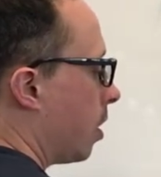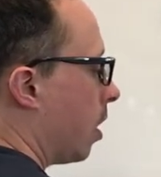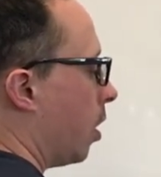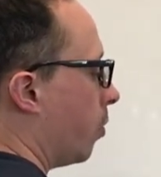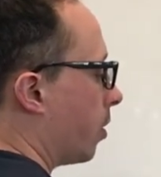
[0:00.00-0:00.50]

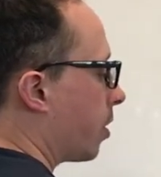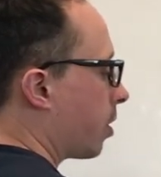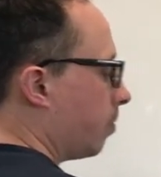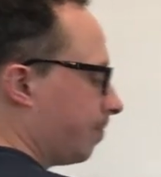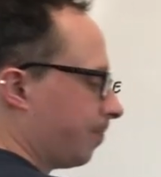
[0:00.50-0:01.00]
hours.
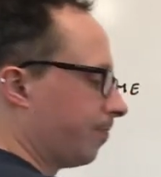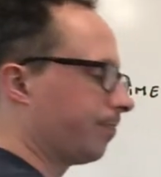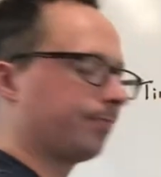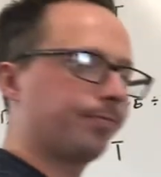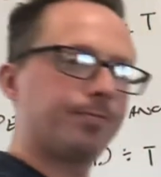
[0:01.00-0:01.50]

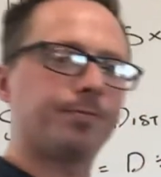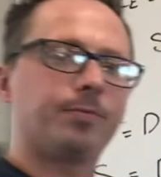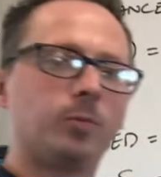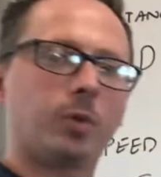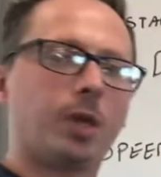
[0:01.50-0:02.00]

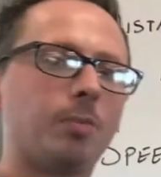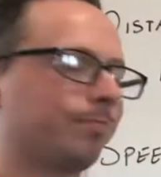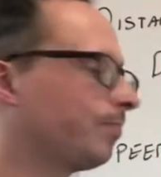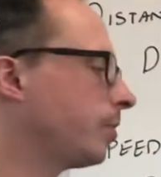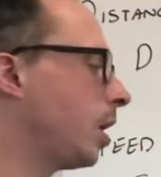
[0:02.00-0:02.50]
Okay?
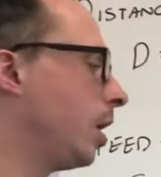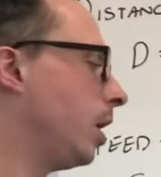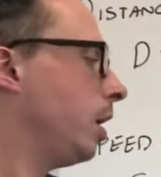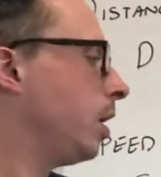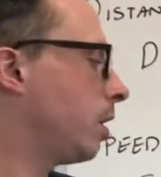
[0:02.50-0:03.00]

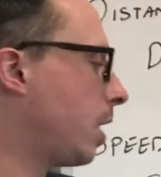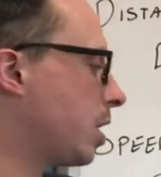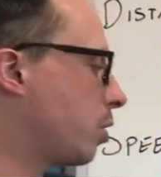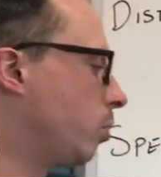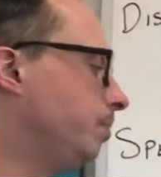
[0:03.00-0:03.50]

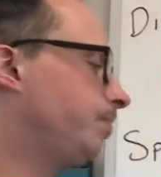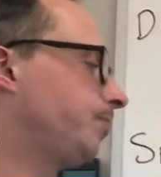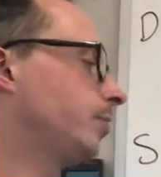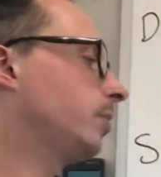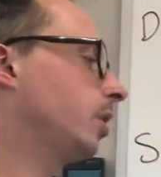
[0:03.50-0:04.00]
Last one,
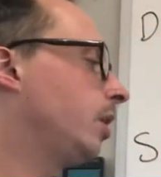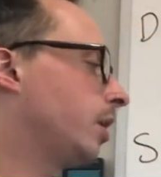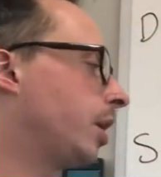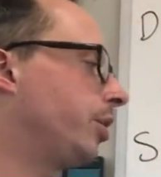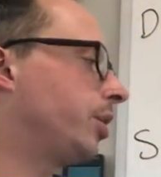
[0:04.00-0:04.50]

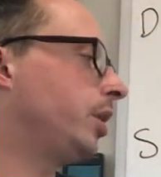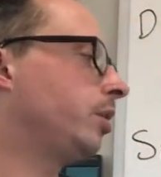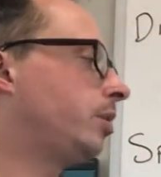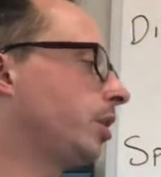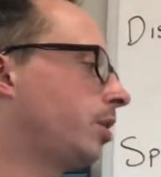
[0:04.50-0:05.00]
calculate
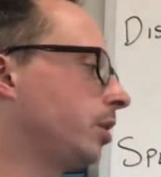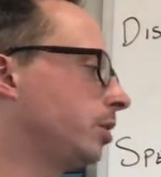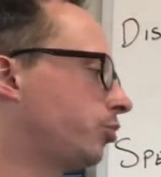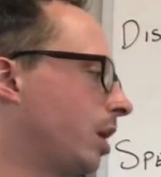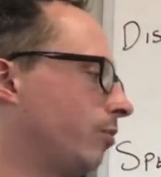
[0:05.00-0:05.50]
the distance
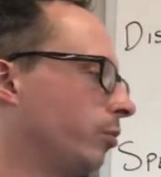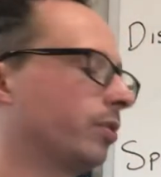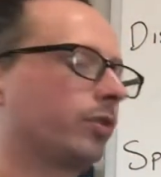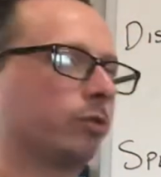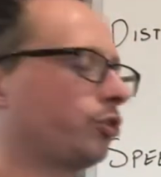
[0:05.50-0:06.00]
travelled.
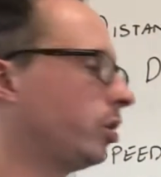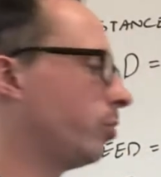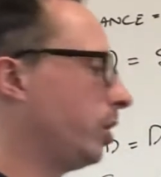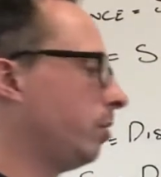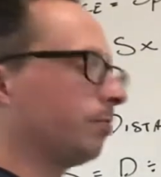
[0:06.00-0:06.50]
So straight away,